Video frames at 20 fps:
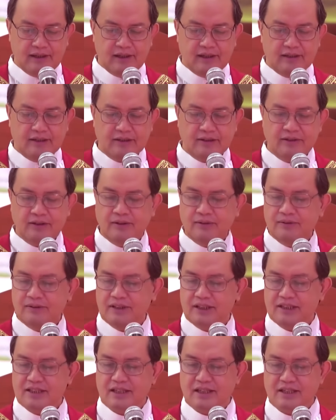You know,
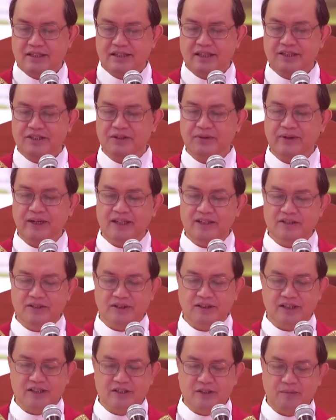this
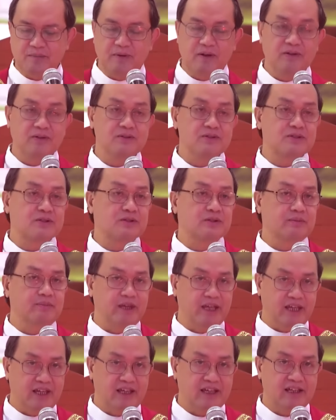situation is supposed to
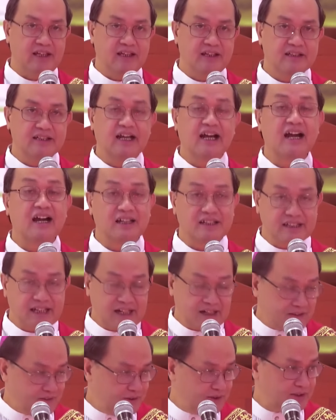be
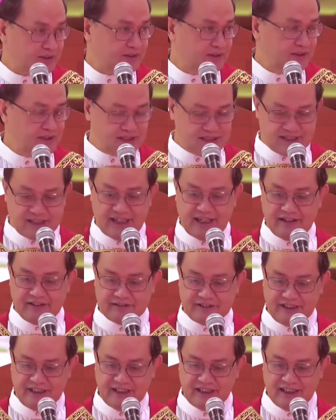nakakatakot,
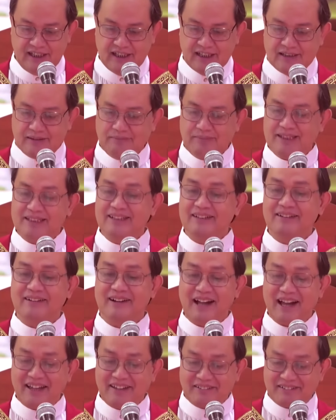scary. But the
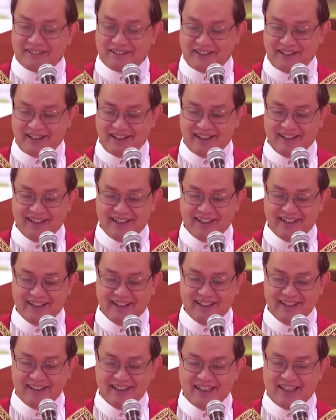writer
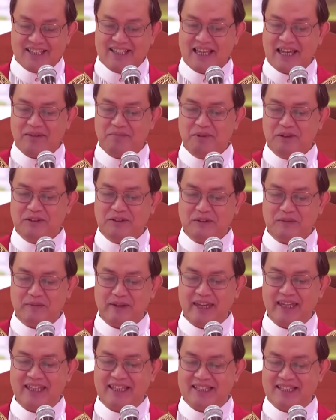is able to
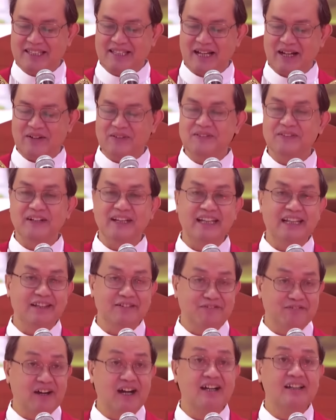make it sound really
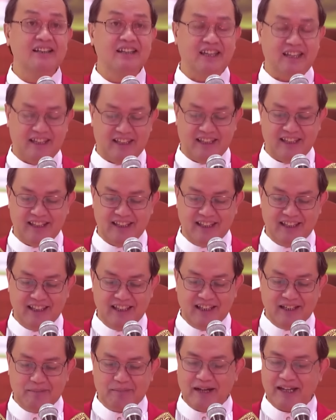funny
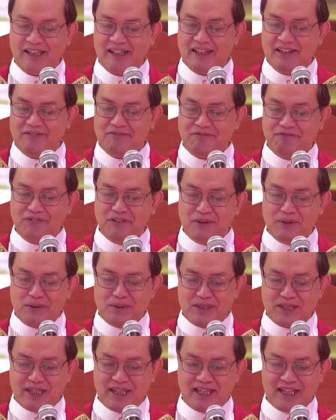by
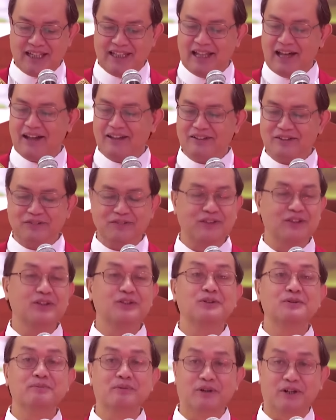infusing a lot of
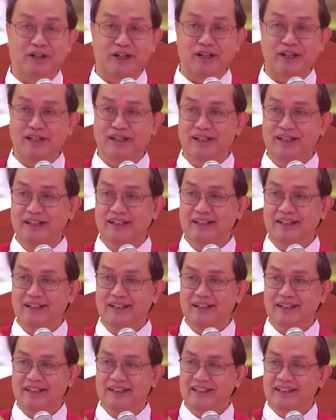humor
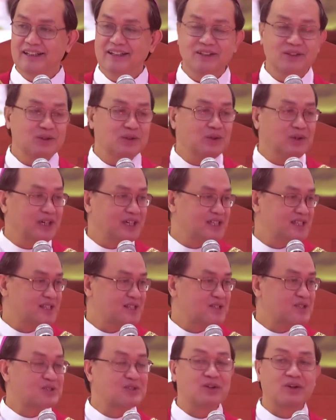to his
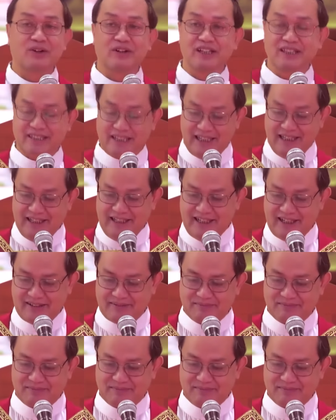storytelling.